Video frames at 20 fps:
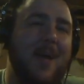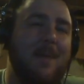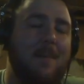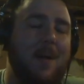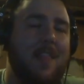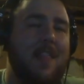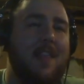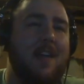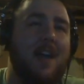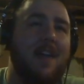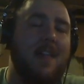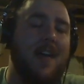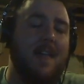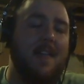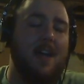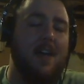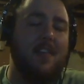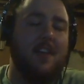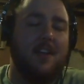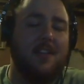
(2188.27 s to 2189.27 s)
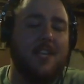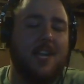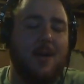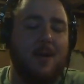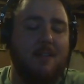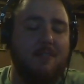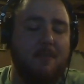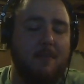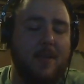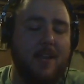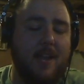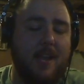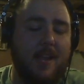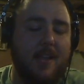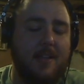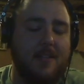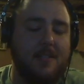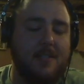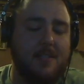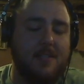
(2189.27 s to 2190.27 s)
But and the other thing I'll take away from it
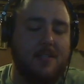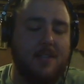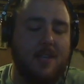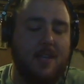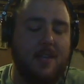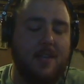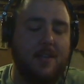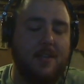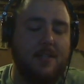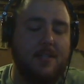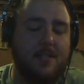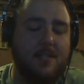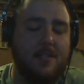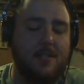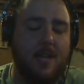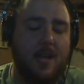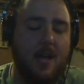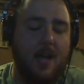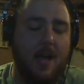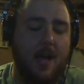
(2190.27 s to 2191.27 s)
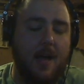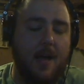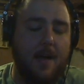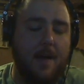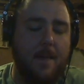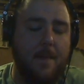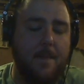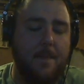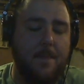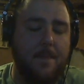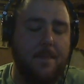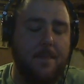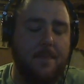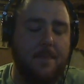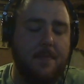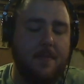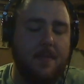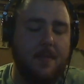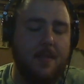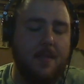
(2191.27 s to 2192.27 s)
is as
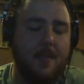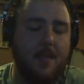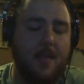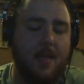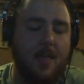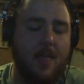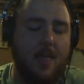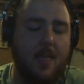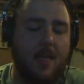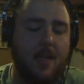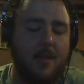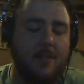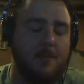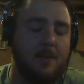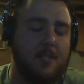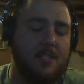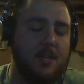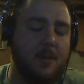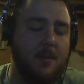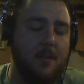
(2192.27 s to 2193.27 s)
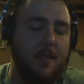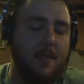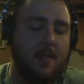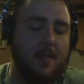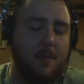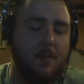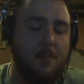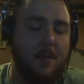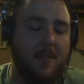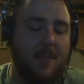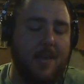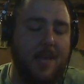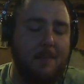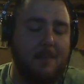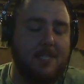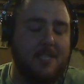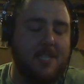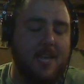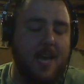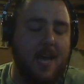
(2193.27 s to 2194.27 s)
much as they're playing like
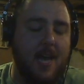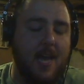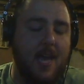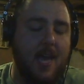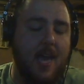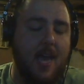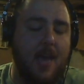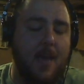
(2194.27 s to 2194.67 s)
MSI,